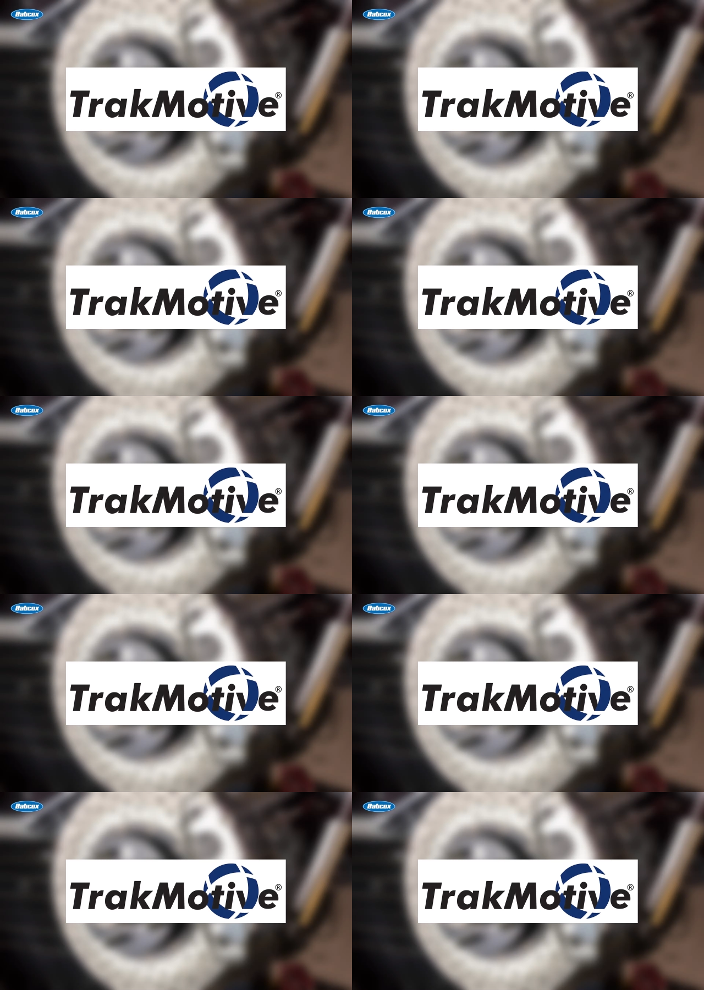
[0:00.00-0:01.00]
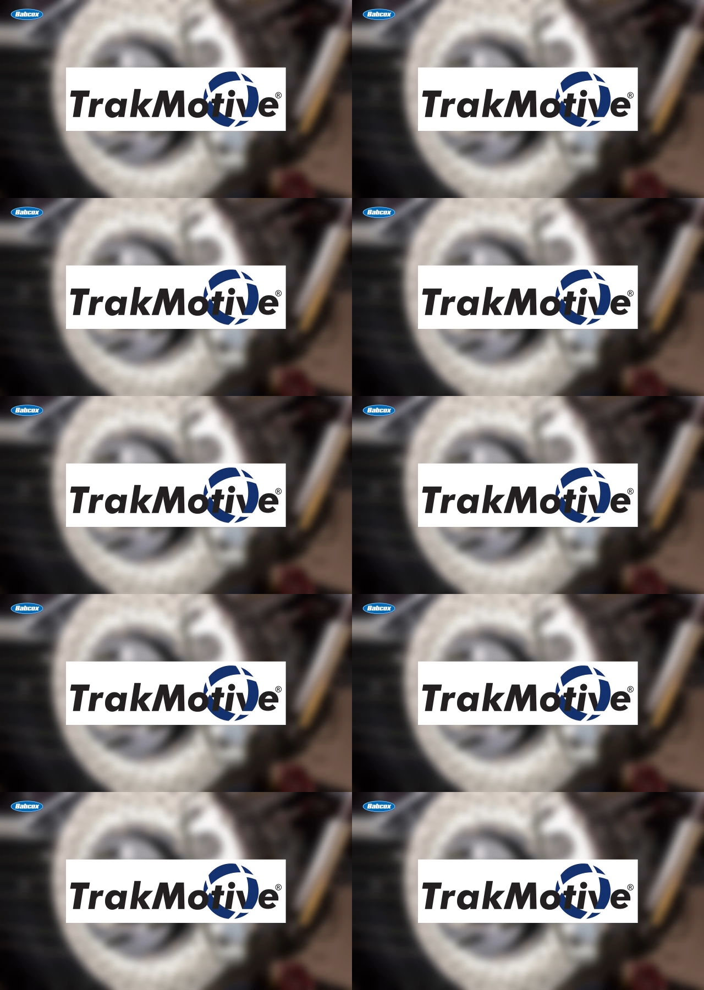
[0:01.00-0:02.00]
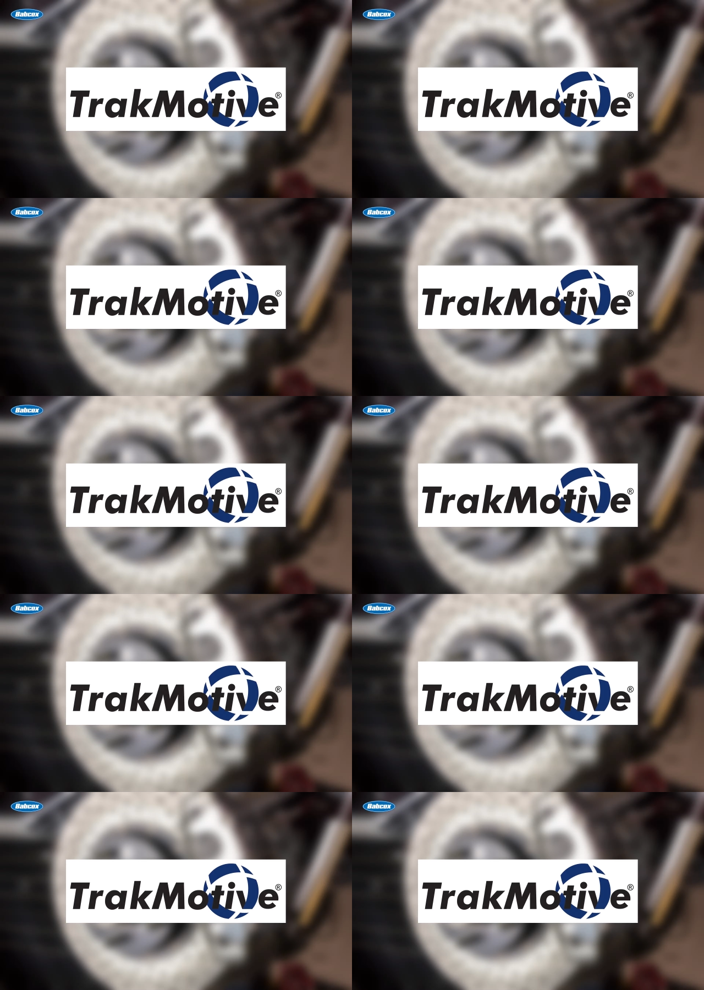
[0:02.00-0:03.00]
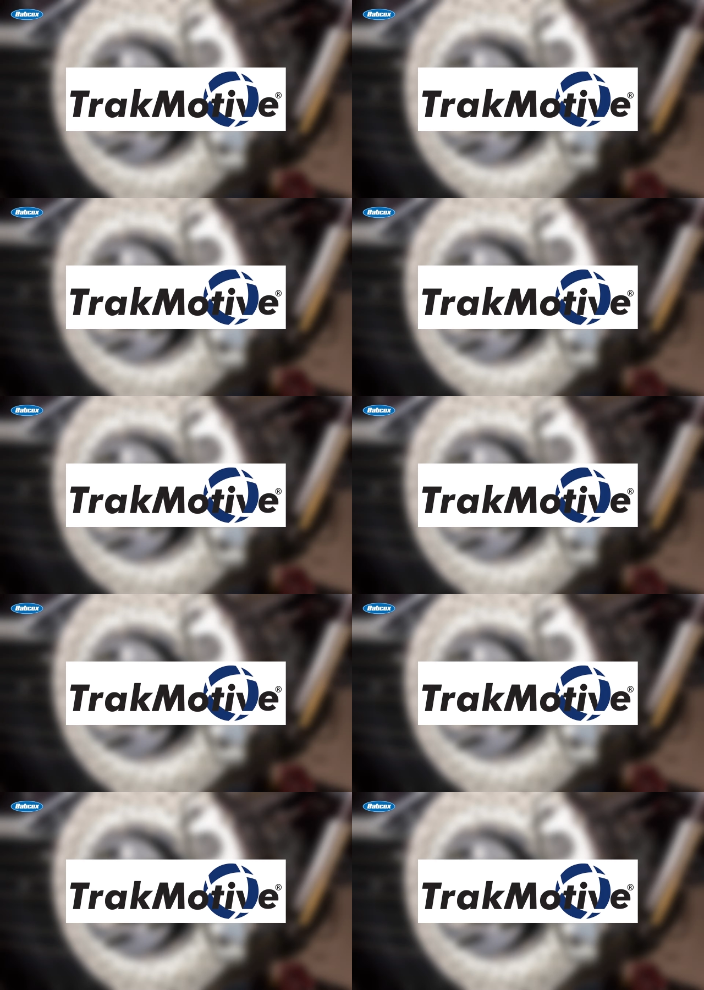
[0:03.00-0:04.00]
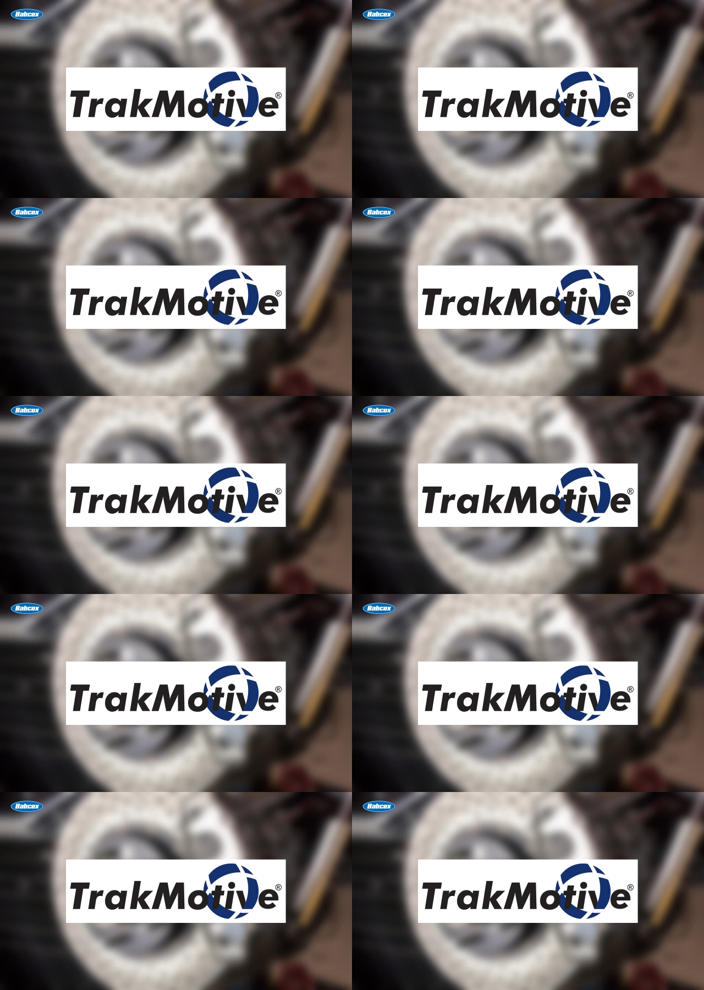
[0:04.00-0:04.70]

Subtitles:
[unreadable: no face in view]